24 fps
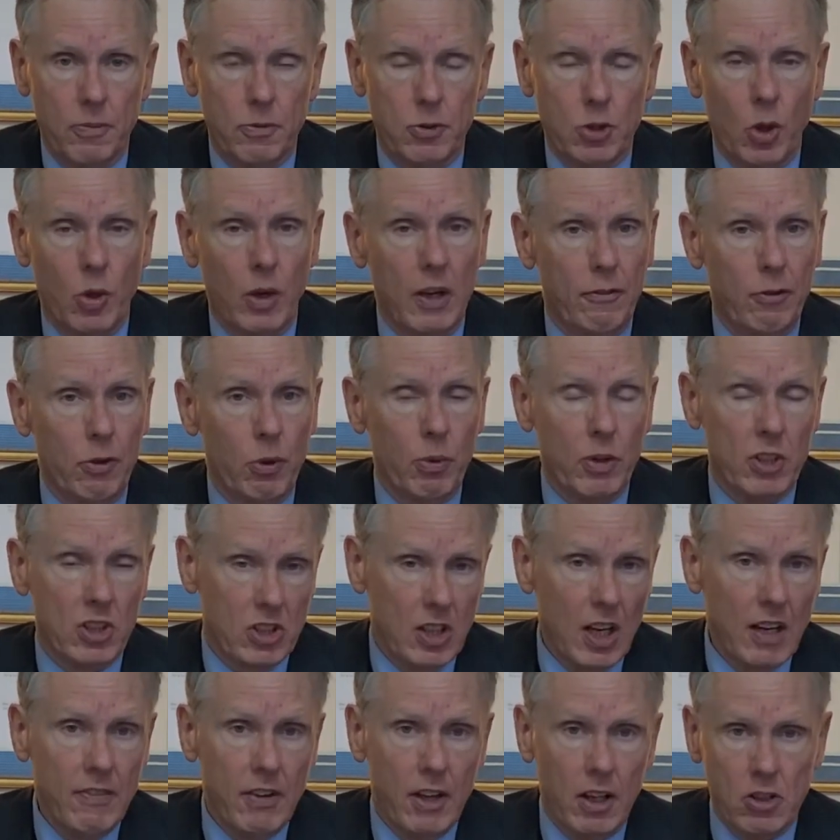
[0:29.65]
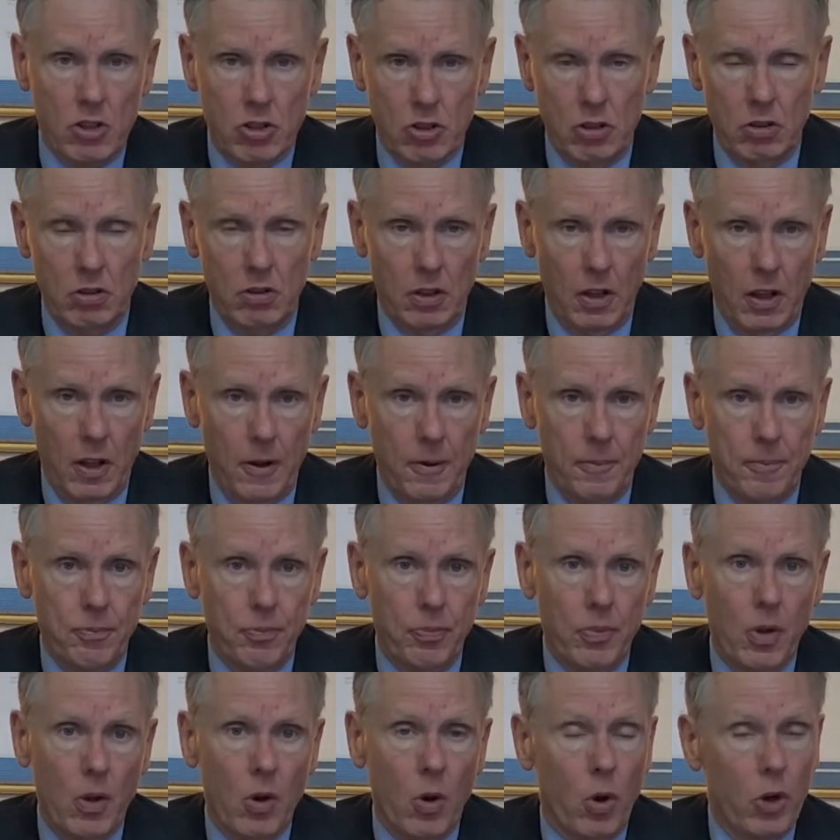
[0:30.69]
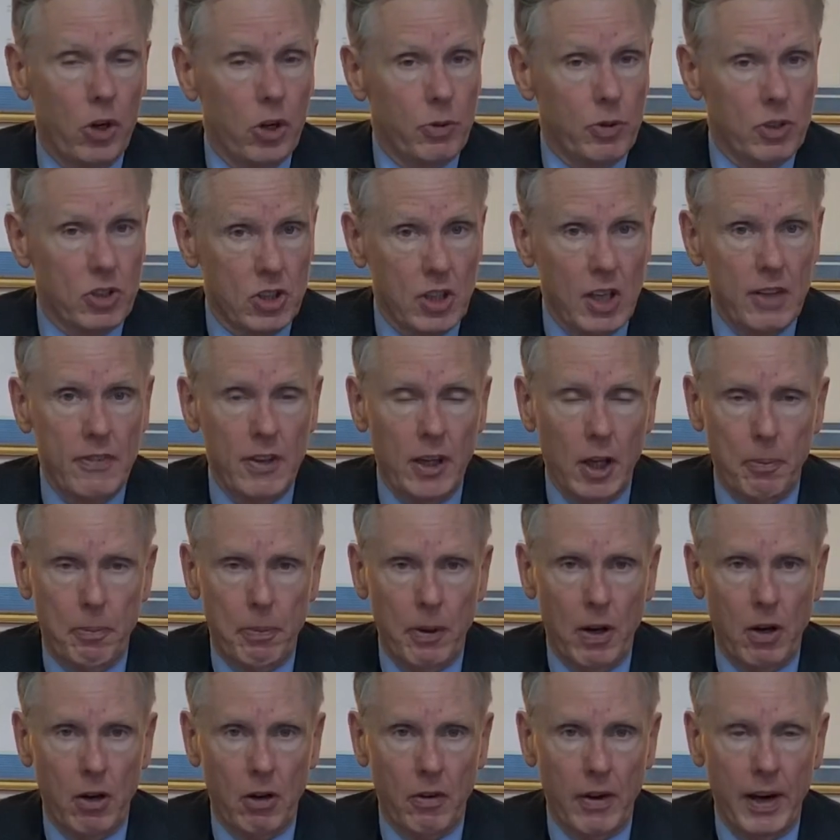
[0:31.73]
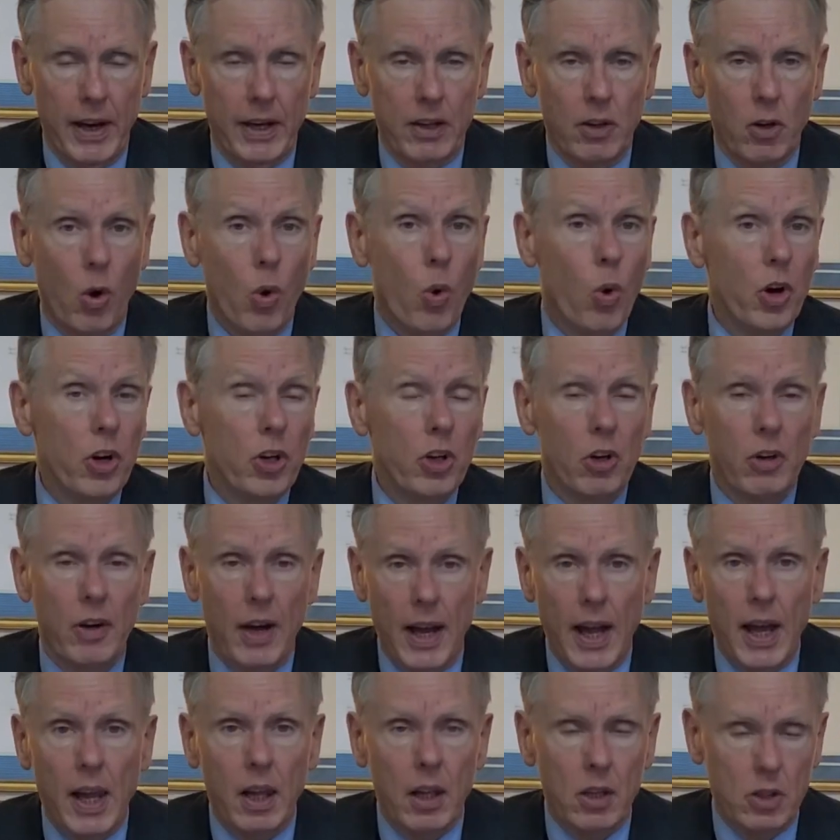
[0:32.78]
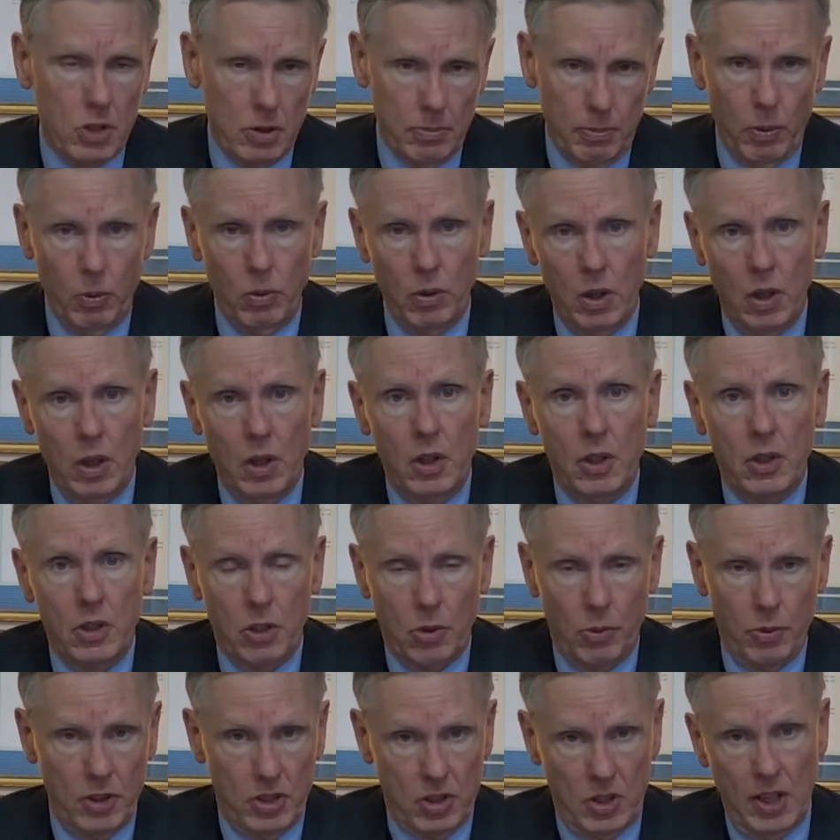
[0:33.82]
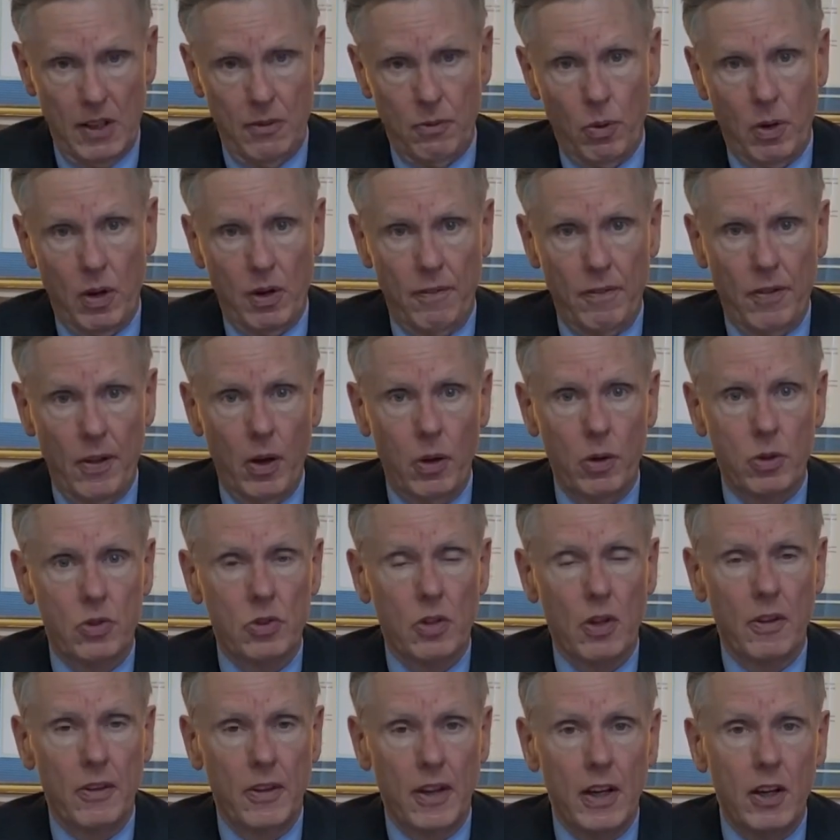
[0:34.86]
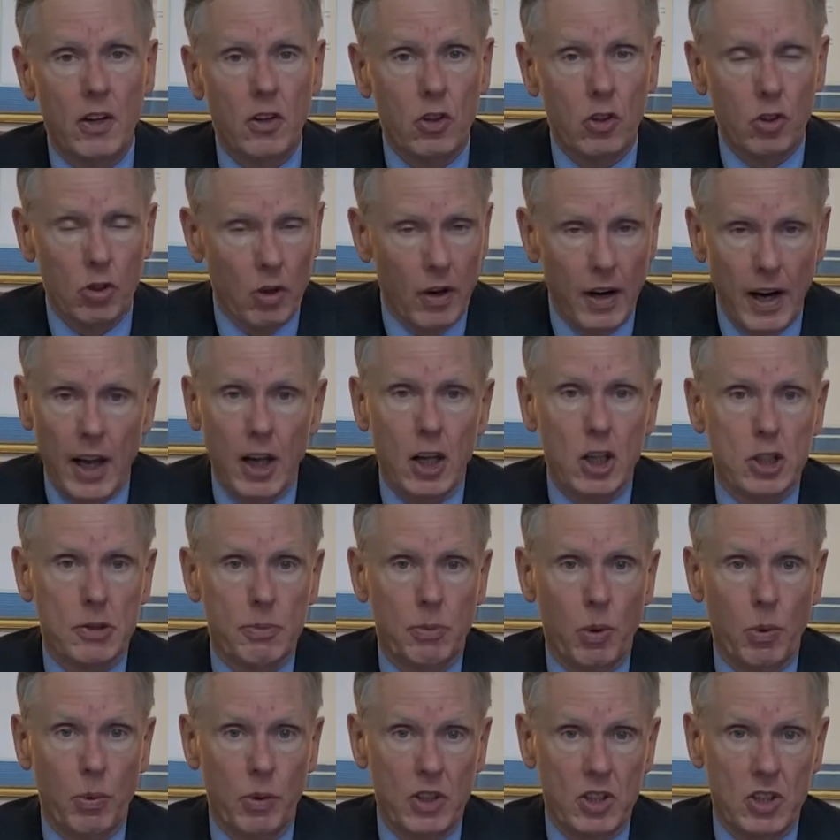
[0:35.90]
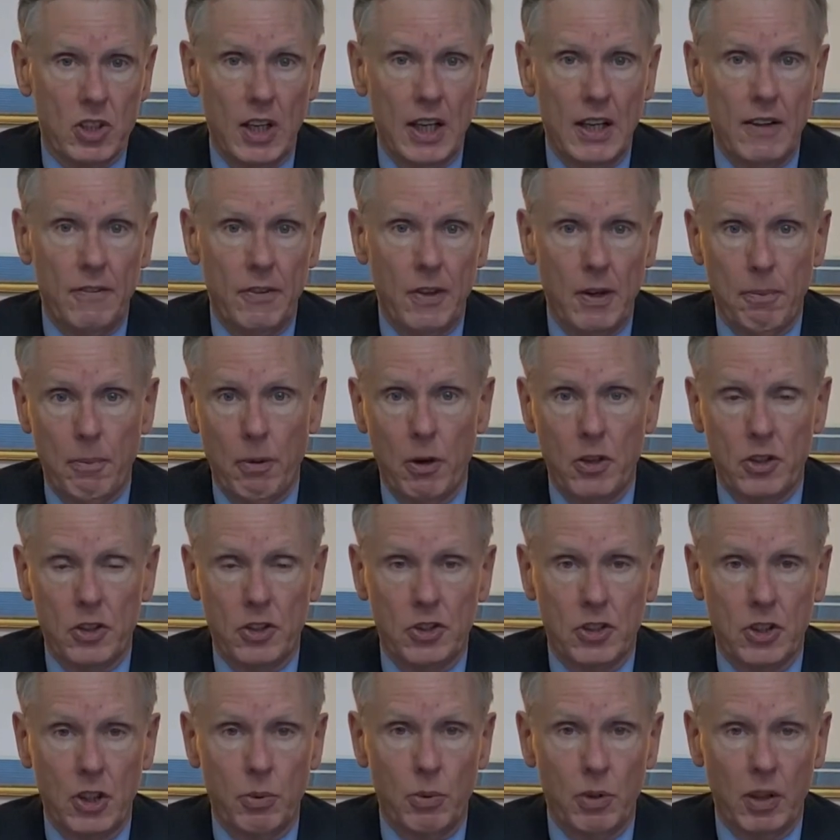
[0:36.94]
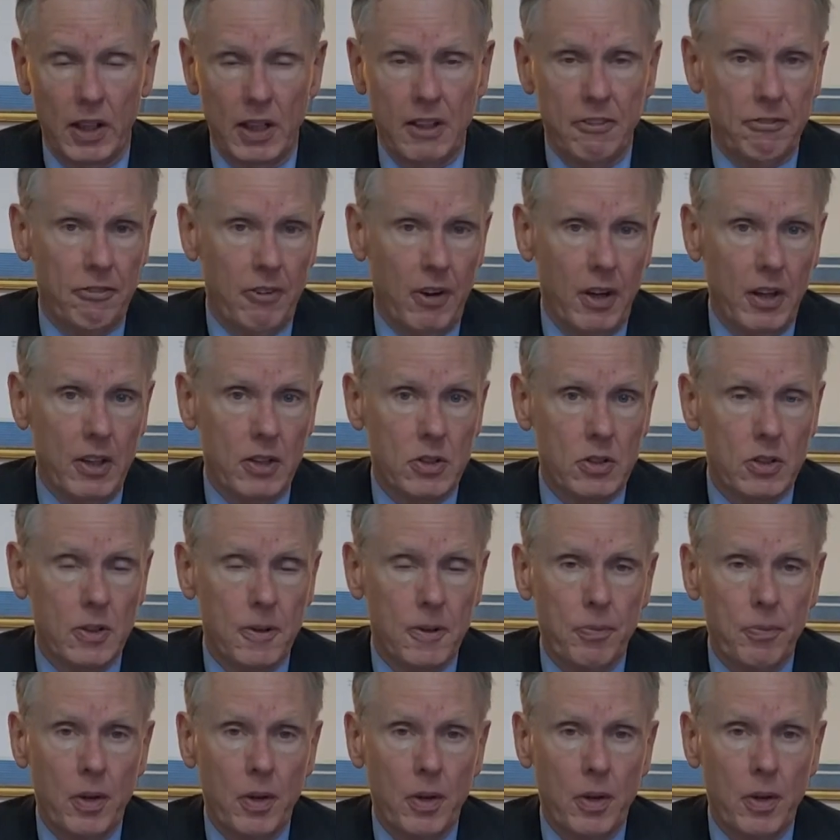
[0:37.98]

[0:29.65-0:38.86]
So if you're receiving a student loan, or you're receiving a Pell Grant, or you're eligible to receive one of those, then you're eligible to receive the emergency relief funds.